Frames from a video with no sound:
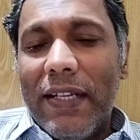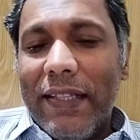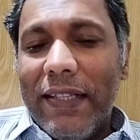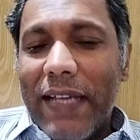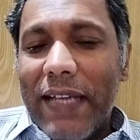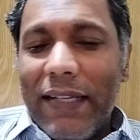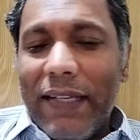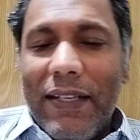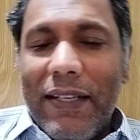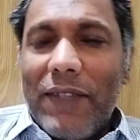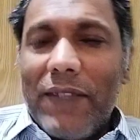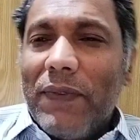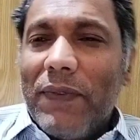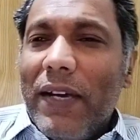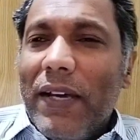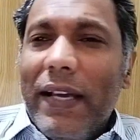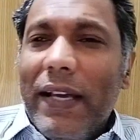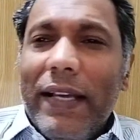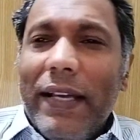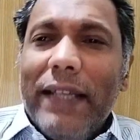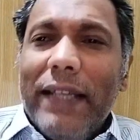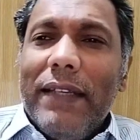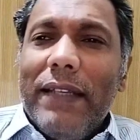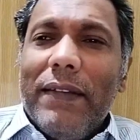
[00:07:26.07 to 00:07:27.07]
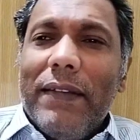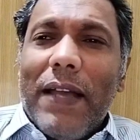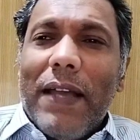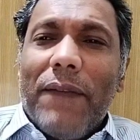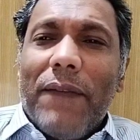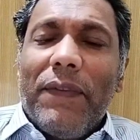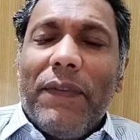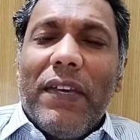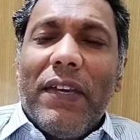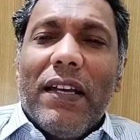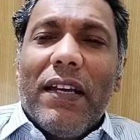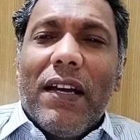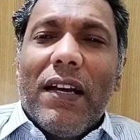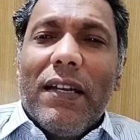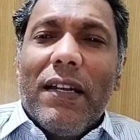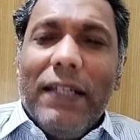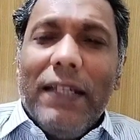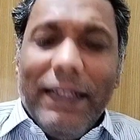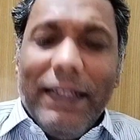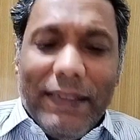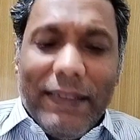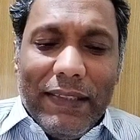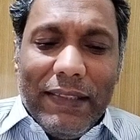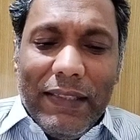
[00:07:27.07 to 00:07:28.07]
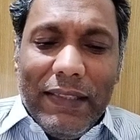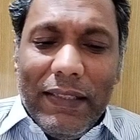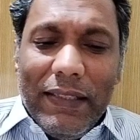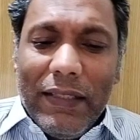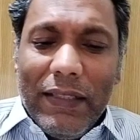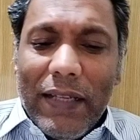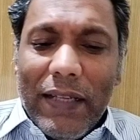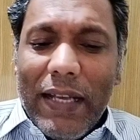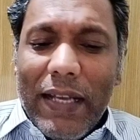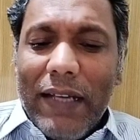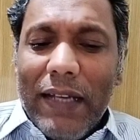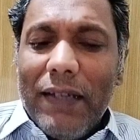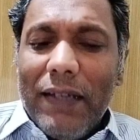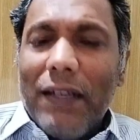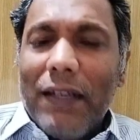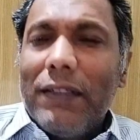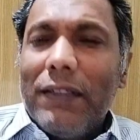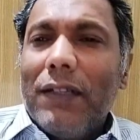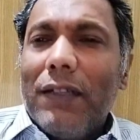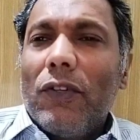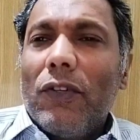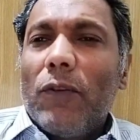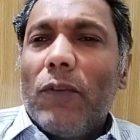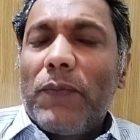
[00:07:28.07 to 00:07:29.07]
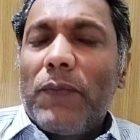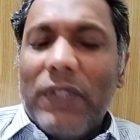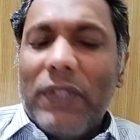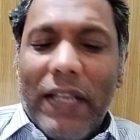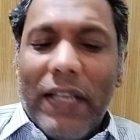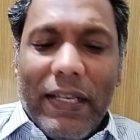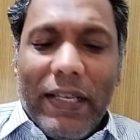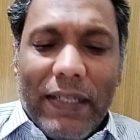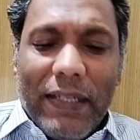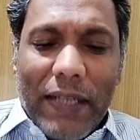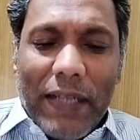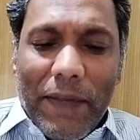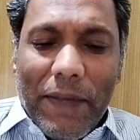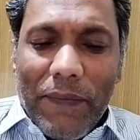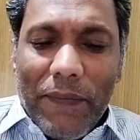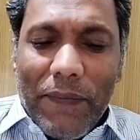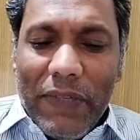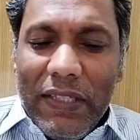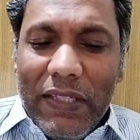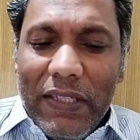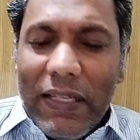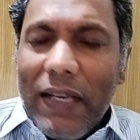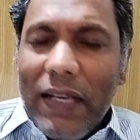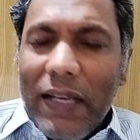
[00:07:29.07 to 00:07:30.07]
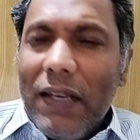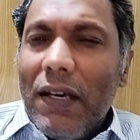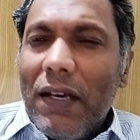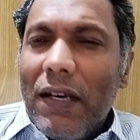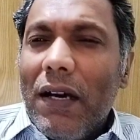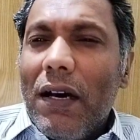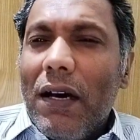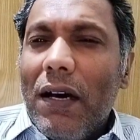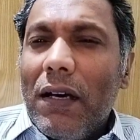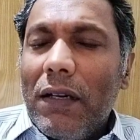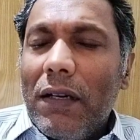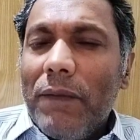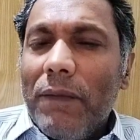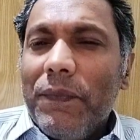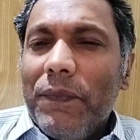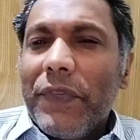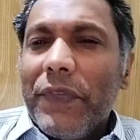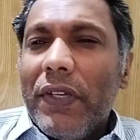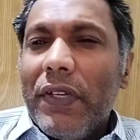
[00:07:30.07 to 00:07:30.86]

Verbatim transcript: That is why FARDC and other groups like FDLR,